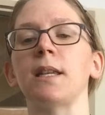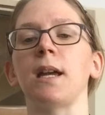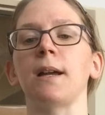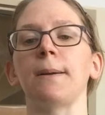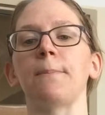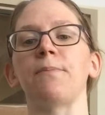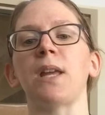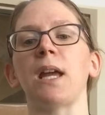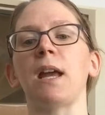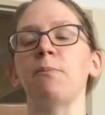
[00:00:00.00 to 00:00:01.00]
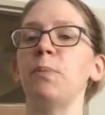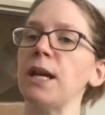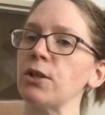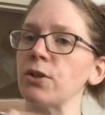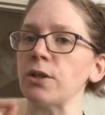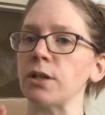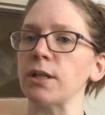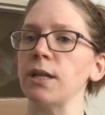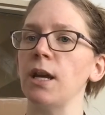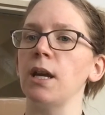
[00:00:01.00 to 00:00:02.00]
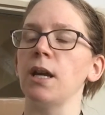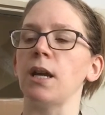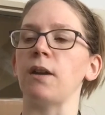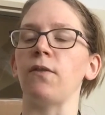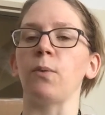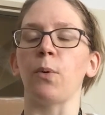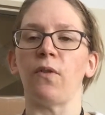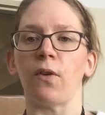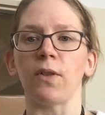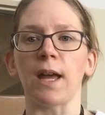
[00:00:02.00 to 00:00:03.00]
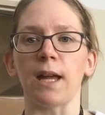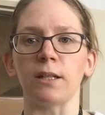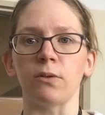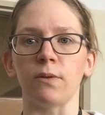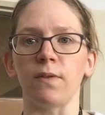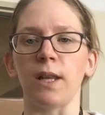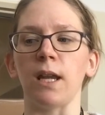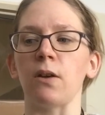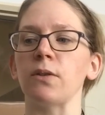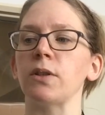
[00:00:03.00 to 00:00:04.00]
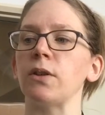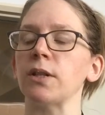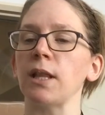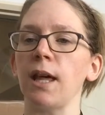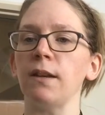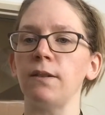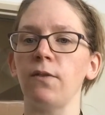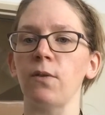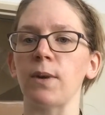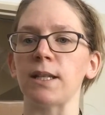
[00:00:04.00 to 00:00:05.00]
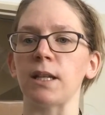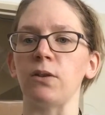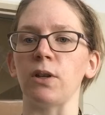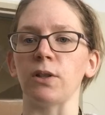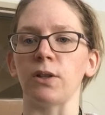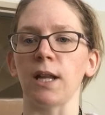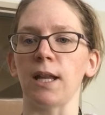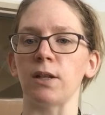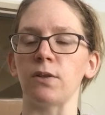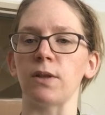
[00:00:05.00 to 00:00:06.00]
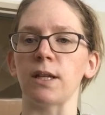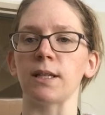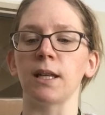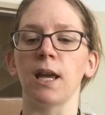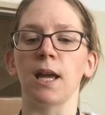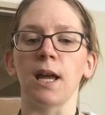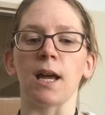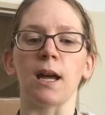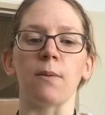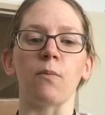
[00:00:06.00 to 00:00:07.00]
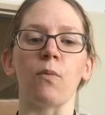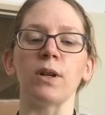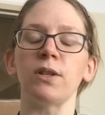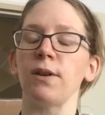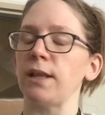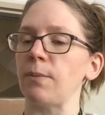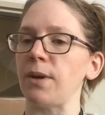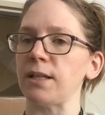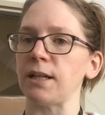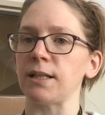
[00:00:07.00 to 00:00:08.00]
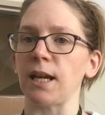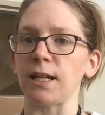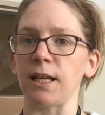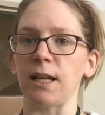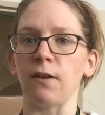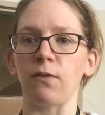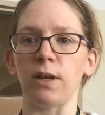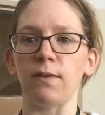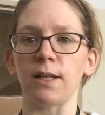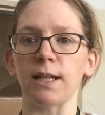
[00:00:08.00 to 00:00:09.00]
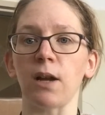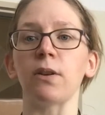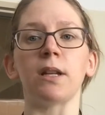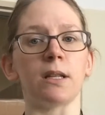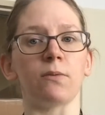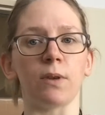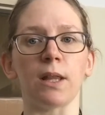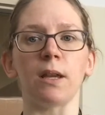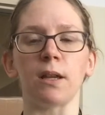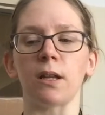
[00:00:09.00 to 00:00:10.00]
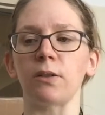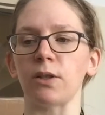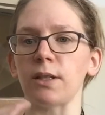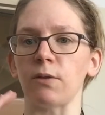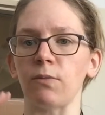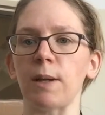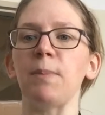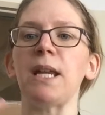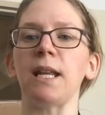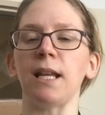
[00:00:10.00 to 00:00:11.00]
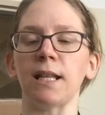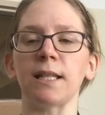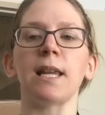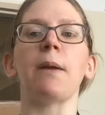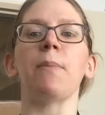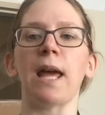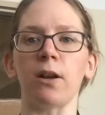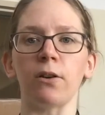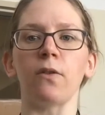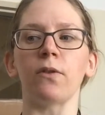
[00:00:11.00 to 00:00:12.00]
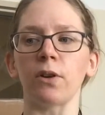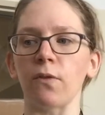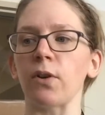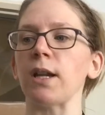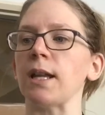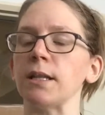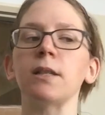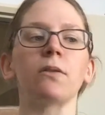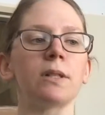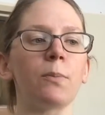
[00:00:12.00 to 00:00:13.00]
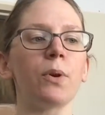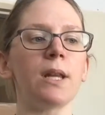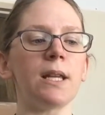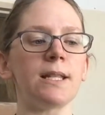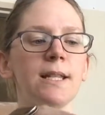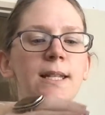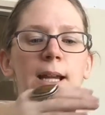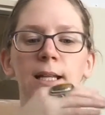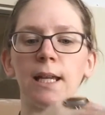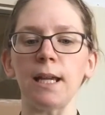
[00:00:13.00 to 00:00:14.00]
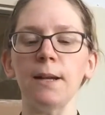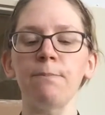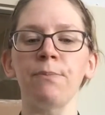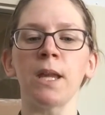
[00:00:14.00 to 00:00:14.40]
that have pictures if you prefer that to a video. So there's a lot of different ways that you can learn how to do this. Once you get the basic technique of weaving down, it is really just a repeating the same pattern over and over again. So it's a pretty easy technique.